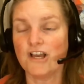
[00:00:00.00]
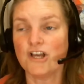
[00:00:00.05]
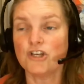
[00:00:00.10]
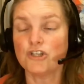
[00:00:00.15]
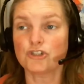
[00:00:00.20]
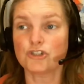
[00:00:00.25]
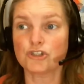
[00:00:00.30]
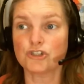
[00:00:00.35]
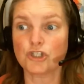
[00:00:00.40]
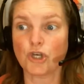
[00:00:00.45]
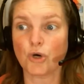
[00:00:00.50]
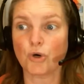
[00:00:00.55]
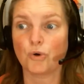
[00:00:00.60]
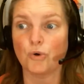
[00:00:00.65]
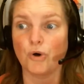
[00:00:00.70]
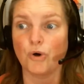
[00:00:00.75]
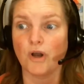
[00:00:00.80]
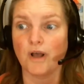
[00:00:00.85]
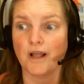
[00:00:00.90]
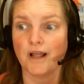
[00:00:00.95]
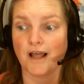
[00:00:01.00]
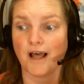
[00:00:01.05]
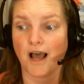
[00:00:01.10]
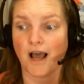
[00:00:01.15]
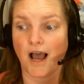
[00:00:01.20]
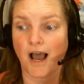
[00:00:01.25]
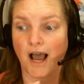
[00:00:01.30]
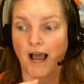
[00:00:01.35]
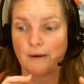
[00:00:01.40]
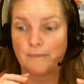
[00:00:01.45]
So
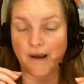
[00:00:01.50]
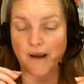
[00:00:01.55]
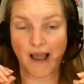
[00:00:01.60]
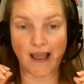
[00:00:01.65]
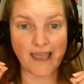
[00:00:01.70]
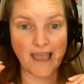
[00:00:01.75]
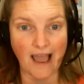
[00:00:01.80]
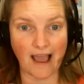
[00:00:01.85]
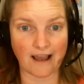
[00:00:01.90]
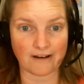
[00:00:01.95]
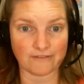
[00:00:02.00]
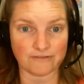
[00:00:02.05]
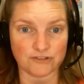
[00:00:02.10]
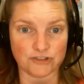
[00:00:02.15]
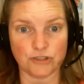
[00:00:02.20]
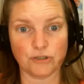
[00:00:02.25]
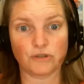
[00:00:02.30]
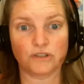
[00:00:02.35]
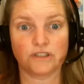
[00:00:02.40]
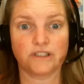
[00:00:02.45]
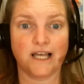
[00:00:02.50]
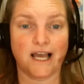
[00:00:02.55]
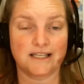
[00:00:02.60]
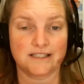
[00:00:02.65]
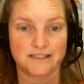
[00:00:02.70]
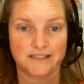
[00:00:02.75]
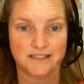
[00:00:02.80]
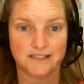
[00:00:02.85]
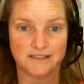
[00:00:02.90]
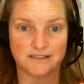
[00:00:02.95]
I have 2
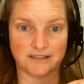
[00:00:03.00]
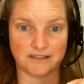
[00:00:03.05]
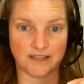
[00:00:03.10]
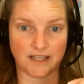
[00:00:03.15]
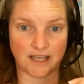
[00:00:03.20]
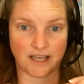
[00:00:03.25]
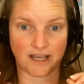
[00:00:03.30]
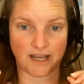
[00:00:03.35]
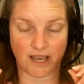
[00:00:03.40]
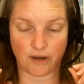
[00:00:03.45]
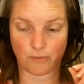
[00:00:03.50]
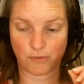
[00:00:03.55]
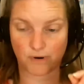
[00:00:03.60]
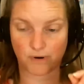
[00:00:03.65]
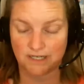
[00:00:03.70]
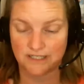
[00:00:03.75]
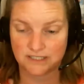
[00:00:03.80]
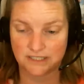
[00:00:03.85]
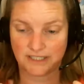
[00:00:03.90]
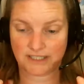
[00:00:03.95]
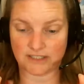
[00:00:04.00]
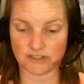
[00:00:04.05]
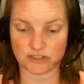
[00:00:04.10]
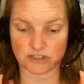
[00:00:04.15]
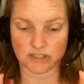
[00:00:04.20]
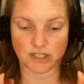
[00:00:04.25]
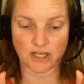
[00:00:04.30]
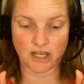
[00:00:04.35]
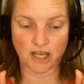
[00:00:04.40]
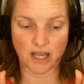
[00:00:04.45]
classes that I want to
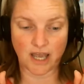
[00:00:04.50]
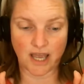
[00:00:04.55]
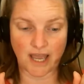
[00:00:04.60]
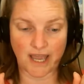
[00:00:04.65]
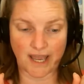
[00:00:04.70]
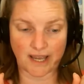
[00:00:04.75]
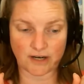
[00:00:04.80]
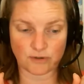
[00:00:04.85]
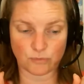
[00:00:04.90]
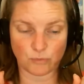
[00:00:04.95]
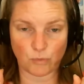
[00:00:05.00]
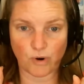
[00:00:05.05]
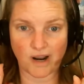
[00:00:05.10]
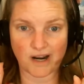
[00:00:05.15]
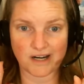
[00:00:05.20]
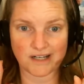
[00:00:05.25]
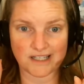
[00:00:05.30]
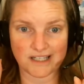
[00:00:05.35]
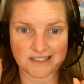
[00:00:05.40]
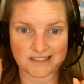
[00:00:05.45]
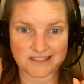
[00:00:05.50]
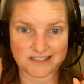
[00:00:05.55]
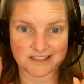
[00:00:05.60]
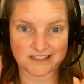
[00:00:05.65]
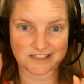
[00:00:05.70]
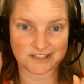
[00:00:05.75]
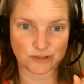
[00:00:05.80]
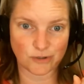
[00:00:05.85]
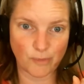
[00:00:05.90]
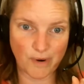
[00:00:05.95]
teach, and one is
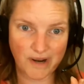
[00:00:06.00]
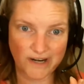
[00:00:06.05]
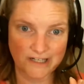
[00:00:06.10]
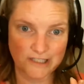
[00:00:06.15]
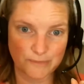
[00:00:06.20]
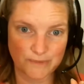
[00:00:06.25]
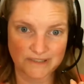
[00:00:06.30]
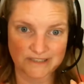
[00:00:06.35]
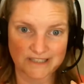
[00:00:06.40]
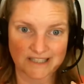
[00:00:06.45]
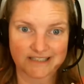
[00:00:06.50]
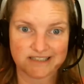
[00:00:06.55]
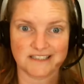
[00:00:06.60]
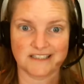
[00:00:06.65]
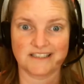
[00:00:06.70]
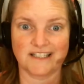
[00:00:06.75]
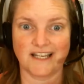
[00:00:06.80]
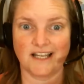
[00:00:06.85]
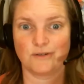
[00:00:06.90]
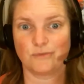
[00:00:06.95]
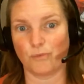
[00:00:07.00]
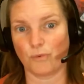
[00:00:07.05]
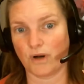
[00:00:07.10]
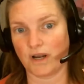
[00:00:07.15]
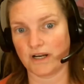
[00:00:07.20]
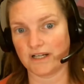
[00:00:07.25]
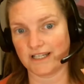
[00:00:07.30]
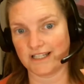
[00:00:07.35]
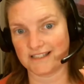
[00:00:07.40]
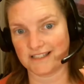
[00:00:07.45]
still waiting to be listed, and
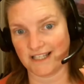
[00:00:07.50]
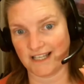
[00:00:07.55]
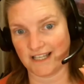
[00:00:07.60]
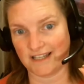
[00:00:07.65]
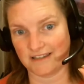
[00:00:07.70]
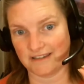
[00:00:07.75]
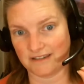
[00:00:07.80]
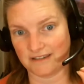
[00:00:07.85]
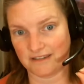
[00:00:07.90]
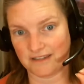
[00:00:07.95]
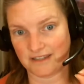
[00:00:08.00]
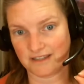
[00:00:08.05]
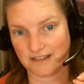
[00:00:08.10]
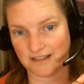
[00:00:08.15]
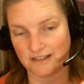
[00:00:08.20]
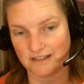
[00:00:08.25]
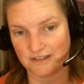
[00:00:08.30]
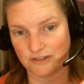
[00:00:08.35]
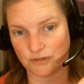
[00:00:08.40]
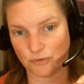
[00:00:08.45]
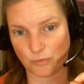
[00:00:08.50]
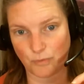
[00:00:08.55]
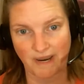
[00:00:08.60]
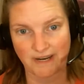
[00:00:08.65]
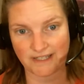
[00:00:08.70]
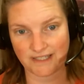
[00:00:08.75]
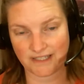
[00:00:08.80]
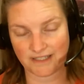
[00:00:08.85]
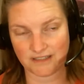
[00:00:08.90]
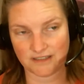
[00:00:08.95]
one is in the
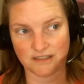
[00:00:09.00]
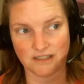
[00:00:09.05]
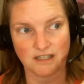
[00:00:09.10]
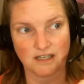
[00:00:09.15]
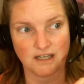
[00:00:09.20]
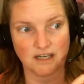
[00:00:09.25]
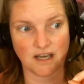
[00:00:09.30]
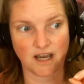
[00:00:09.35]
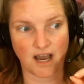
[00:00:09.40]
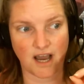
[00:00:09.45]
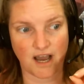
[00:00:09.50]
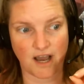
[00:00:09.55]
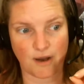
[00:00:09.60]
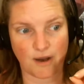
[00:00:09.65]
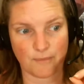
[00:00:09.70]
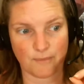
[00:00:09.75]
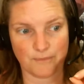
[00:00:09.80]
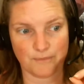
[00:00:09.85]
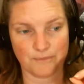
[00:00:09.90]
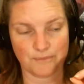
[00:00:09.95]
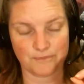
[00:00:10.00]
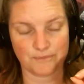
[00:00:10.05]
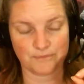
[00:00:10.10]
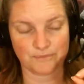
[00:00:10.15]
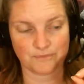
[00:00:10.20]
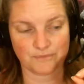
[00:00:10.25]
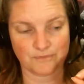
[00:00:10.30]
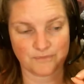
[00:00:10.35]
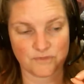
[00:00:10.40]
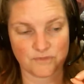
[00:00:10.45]
waiting
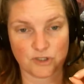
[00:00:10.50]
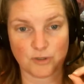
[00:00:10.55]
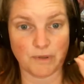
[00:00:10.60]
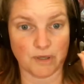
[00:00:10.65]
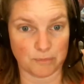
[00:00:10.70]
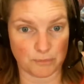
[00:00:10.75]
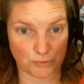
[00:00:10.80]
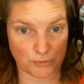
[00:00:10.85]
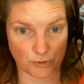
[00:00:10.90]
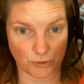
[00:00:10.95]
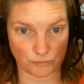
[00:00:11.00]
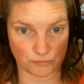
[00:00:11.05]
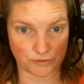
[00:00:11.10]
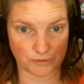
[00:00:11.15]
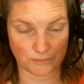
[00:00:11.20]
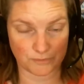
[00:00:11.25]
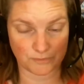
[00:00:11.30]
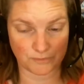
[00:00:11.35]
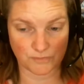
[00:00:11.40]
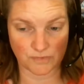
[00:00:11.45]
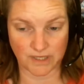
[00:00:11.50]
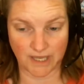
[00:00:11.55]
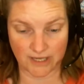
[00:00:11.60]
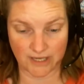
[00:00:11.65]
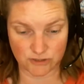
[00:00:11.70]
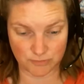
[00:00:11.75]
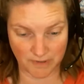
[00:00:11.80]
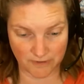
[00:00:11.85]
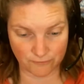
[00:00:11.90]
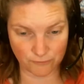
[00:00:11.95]
to be approved. Okay,
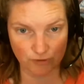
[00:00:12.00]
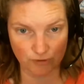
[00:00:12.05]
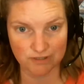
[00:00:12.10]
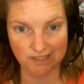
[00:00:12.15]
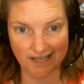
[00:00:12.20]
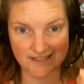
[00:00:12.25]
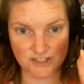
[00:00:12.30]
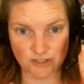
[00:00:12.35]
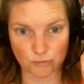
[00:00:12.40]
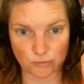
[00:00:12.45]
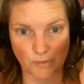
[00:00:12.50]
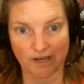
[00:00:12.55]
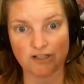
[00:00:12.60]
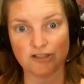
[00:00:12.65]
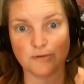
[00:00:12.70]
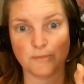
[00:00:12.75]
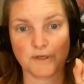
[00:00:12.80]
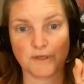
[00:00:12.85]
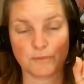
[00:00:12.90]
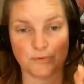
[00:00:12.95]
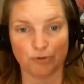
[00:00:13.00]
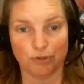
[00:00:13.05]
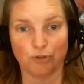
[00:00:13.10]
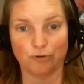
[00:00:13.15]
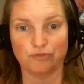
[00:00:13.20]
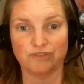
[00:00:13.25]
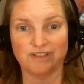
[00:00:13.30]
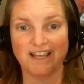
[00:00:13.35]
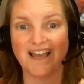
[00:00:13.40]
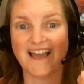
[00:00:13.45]
so my first class is waiting to be
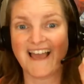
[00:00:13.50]
approved,